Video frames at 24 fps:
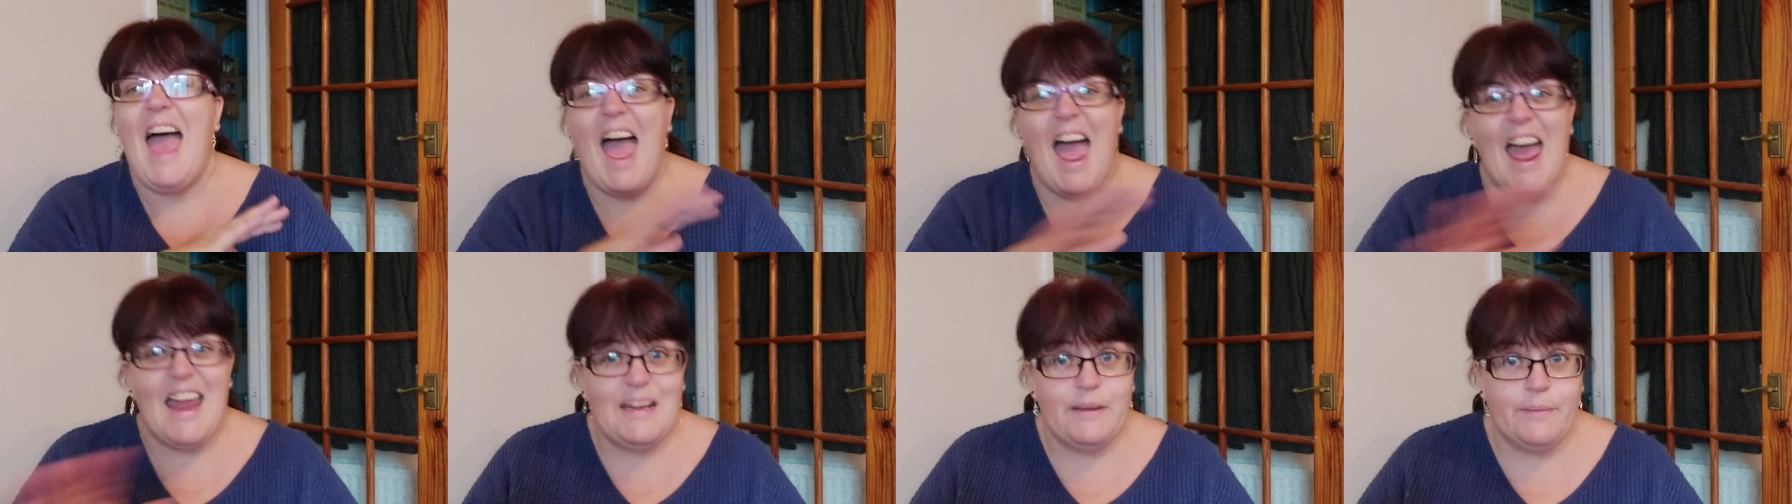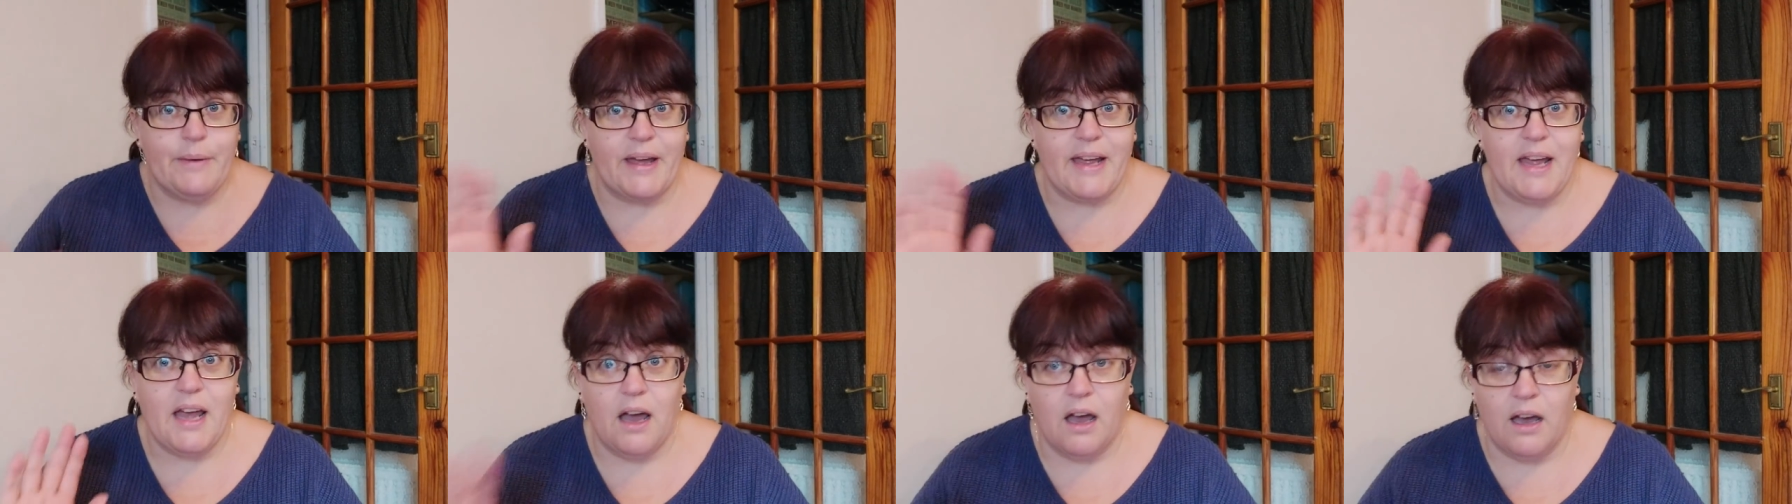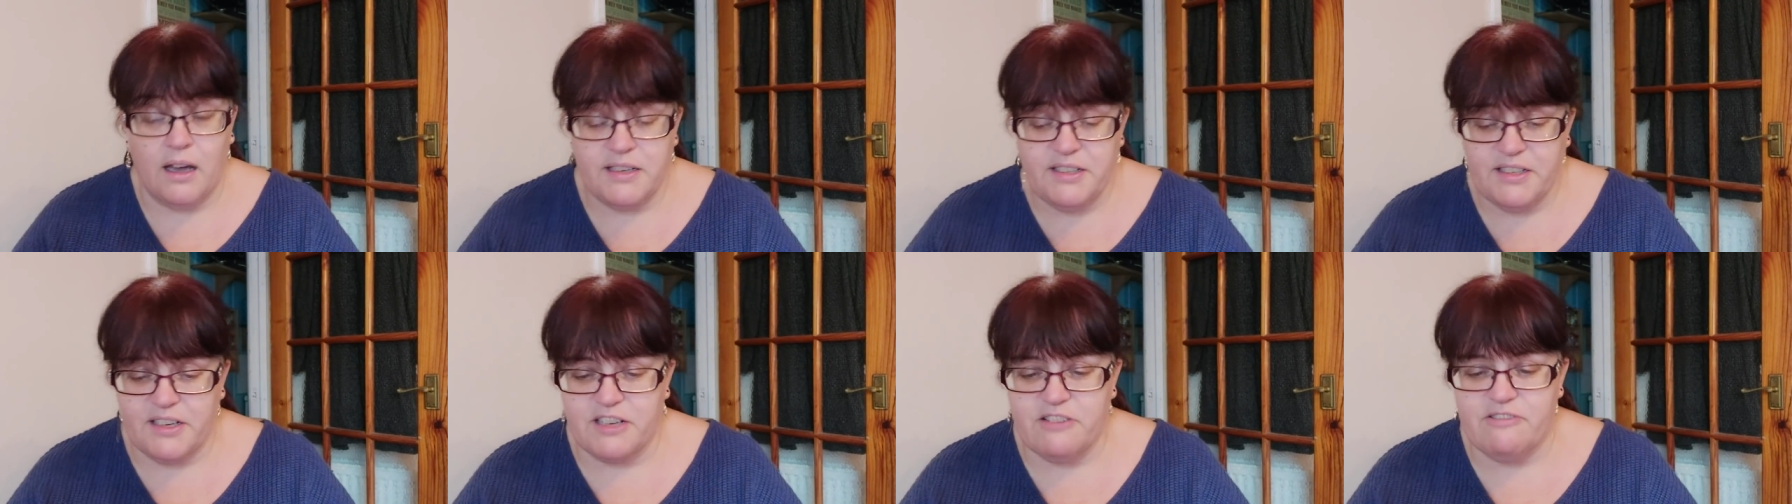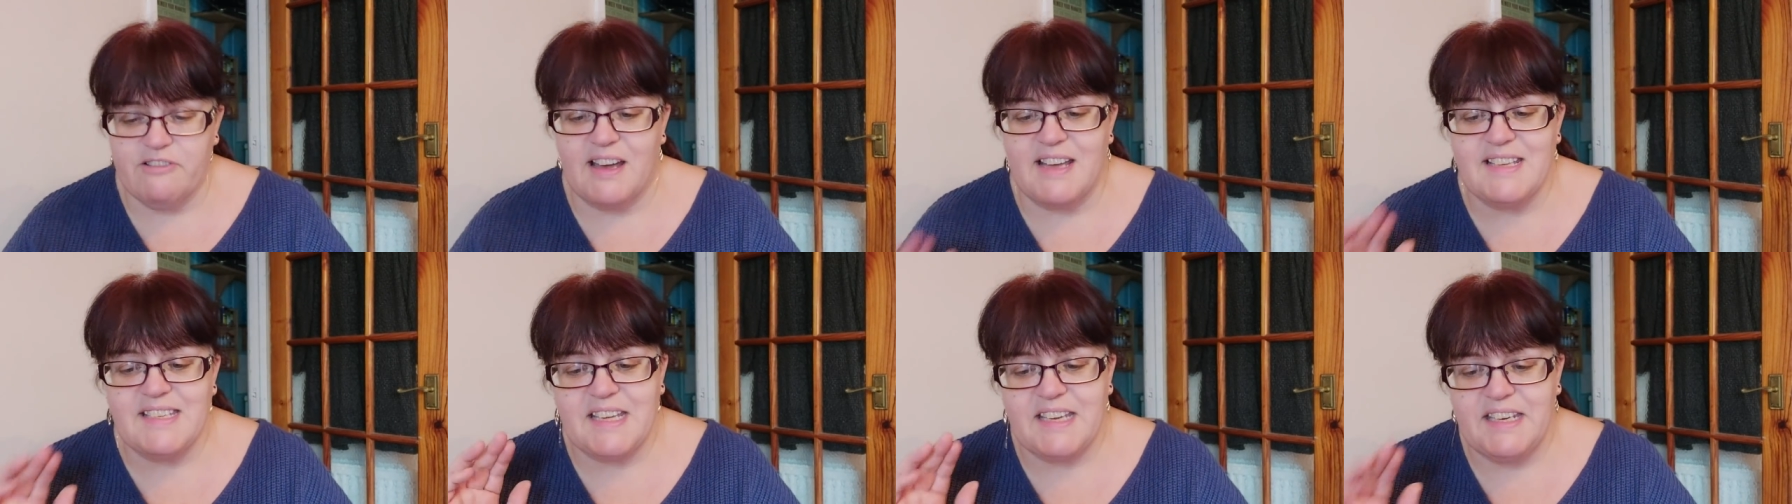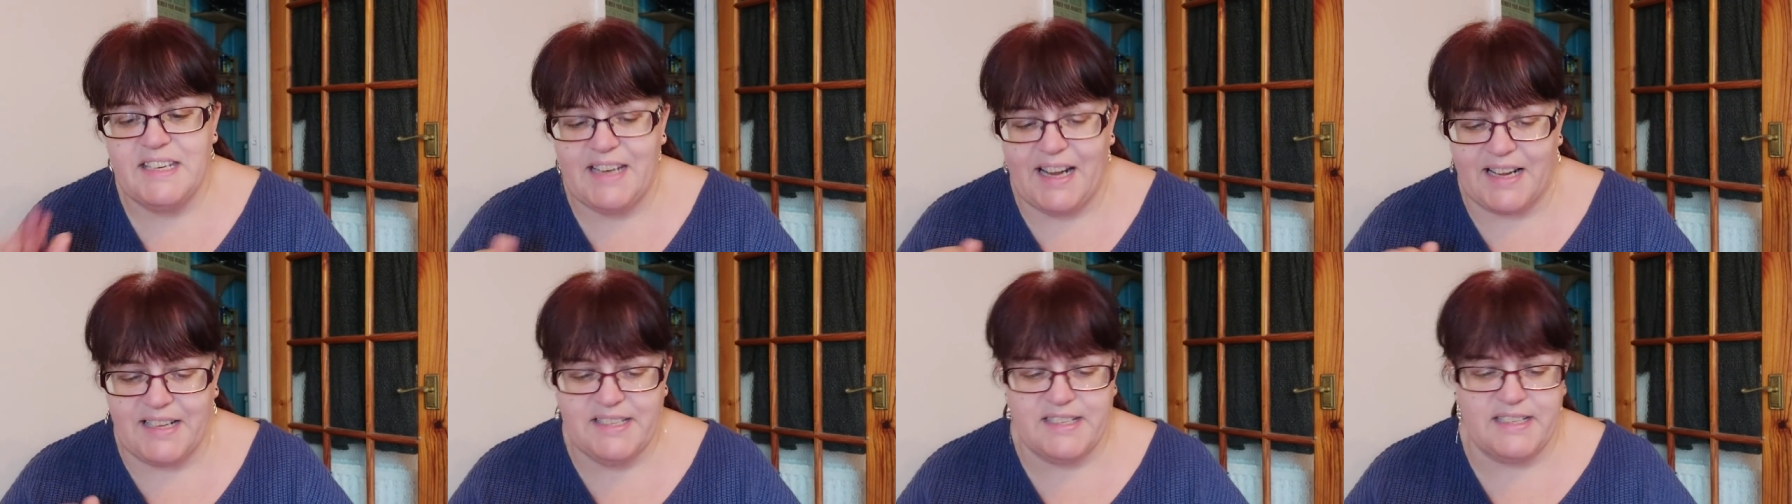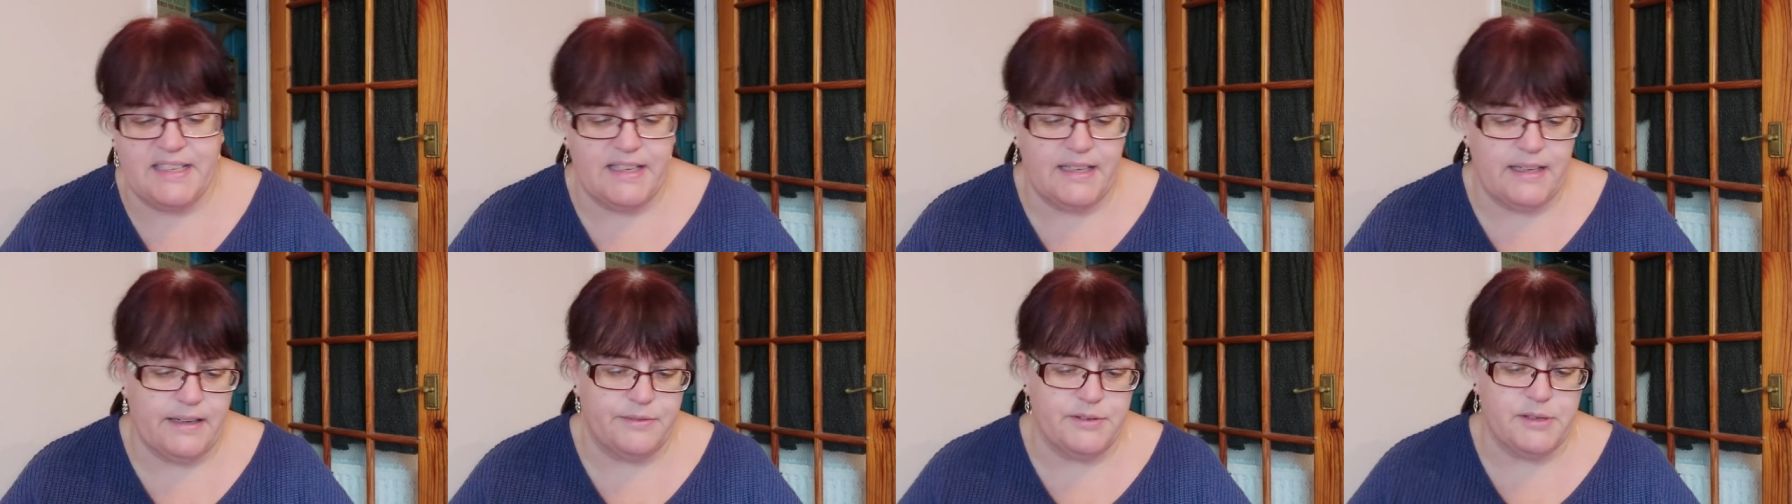Anyway, I digress.
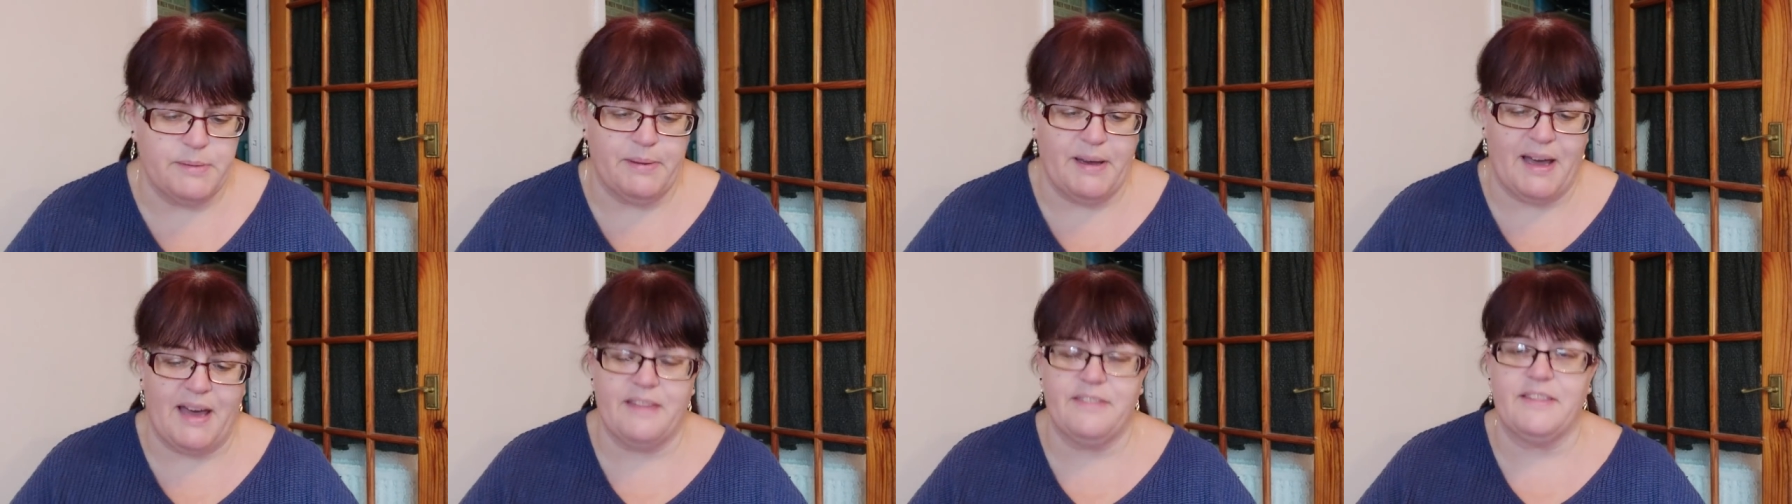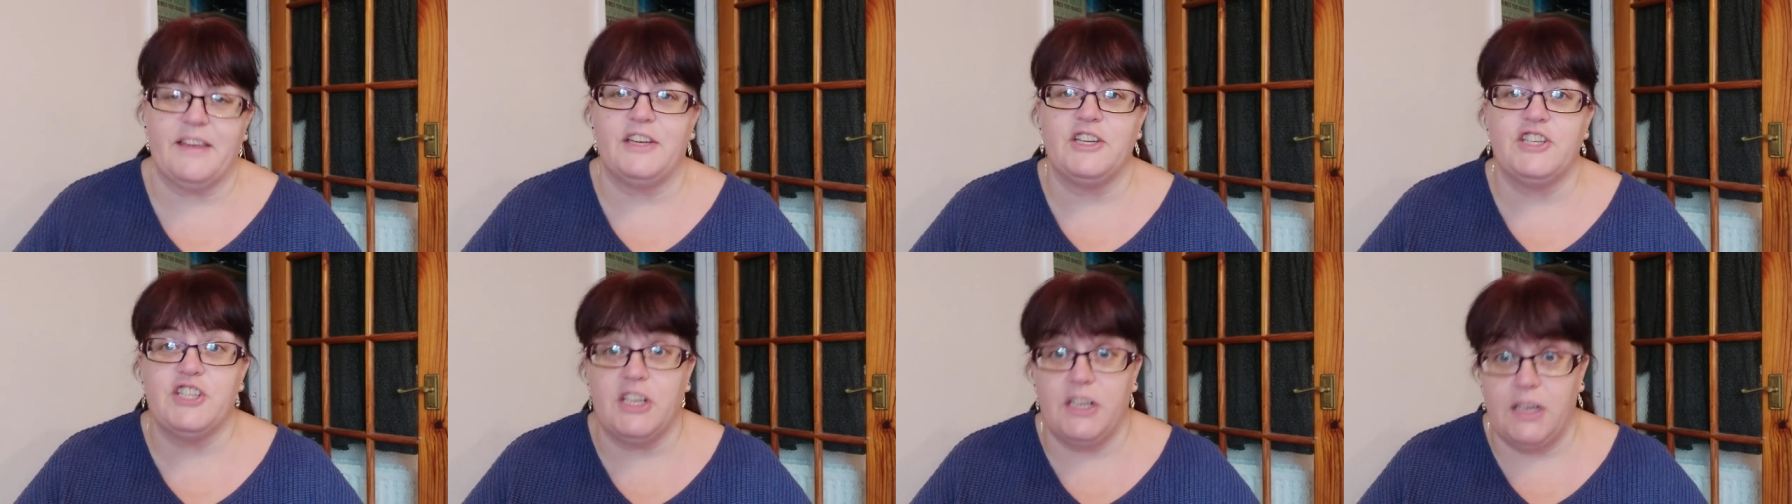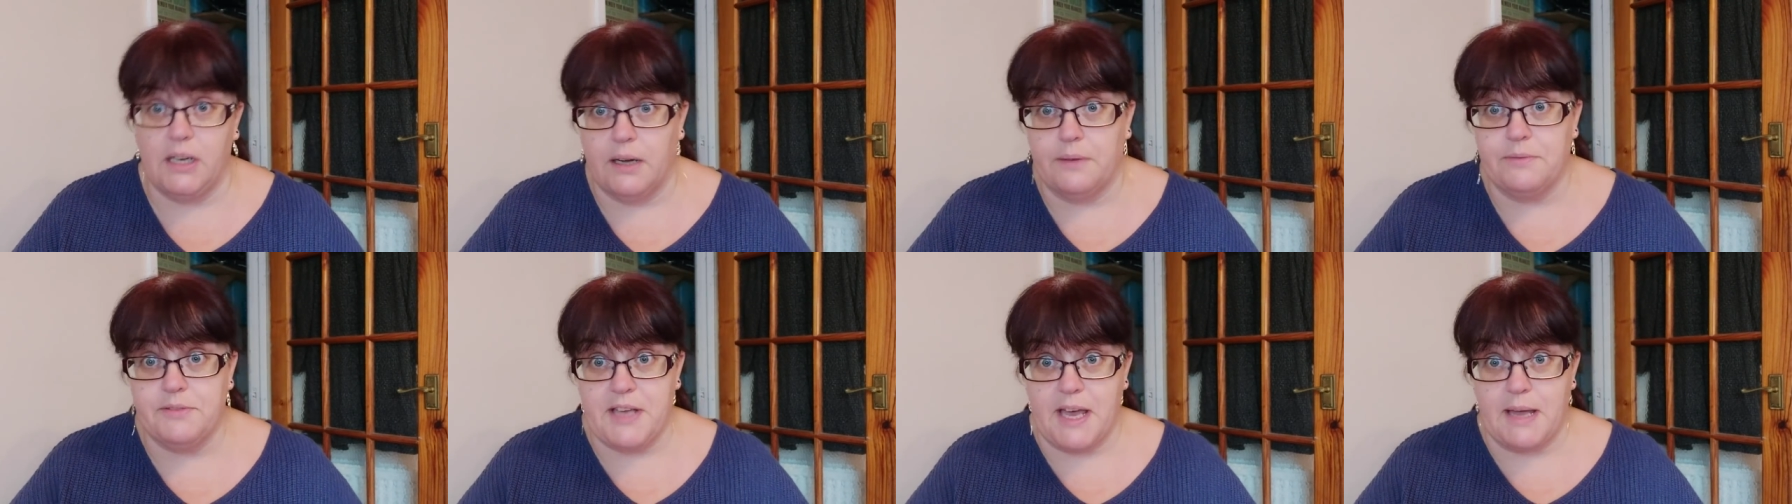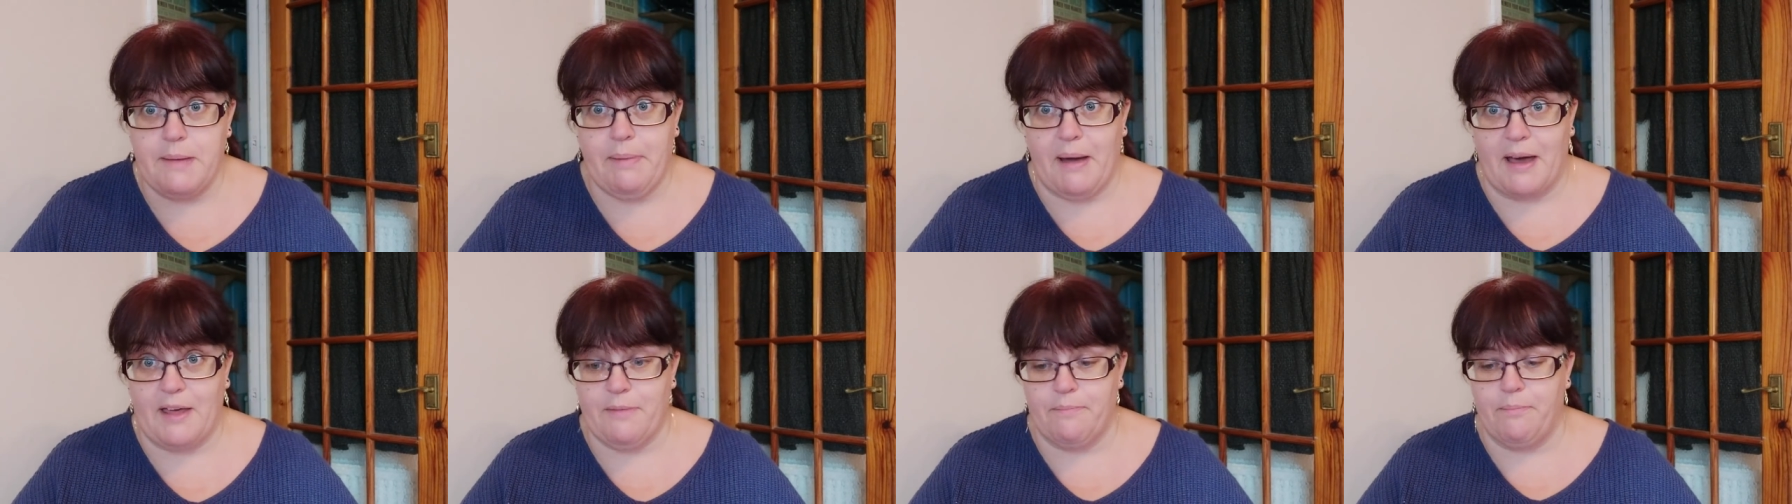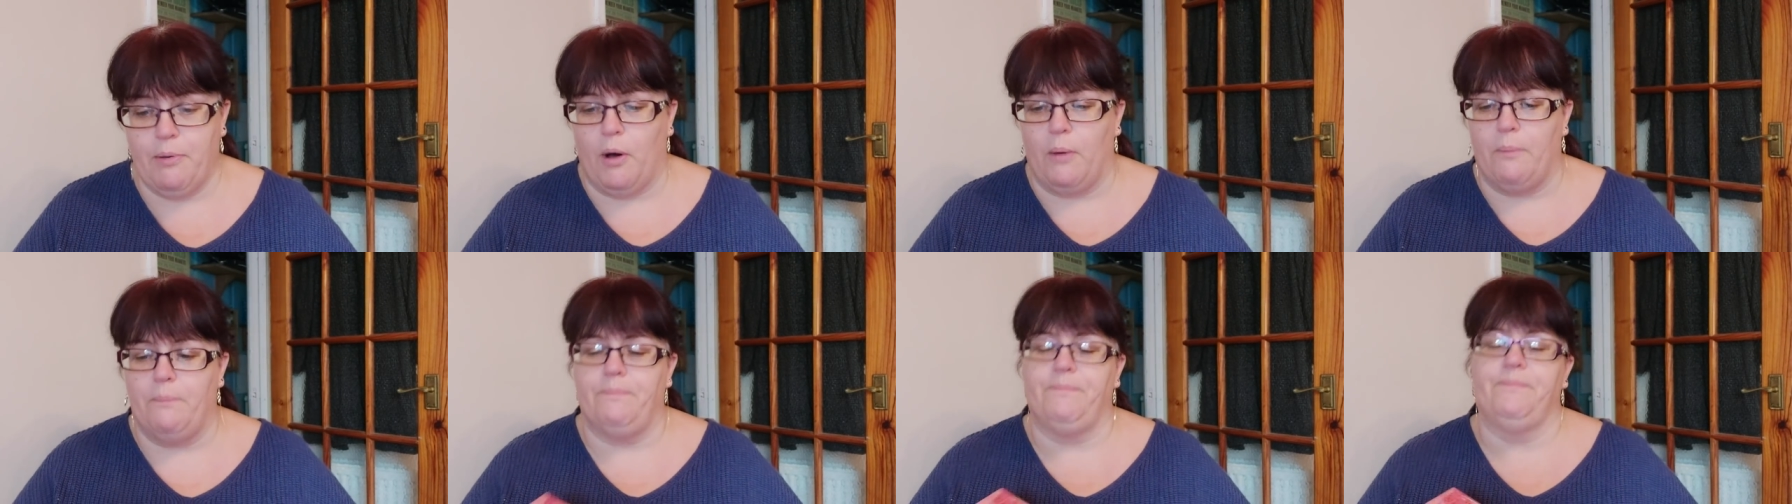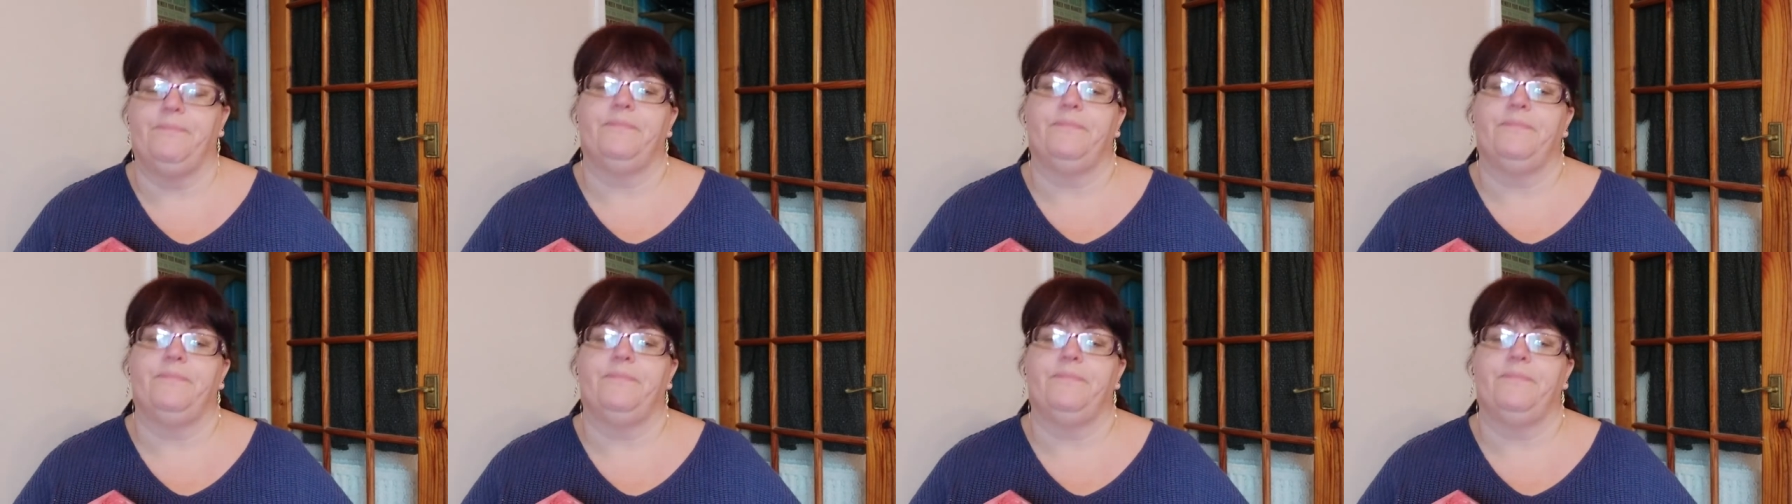Natalie loves a bath and she loves a bath bomb.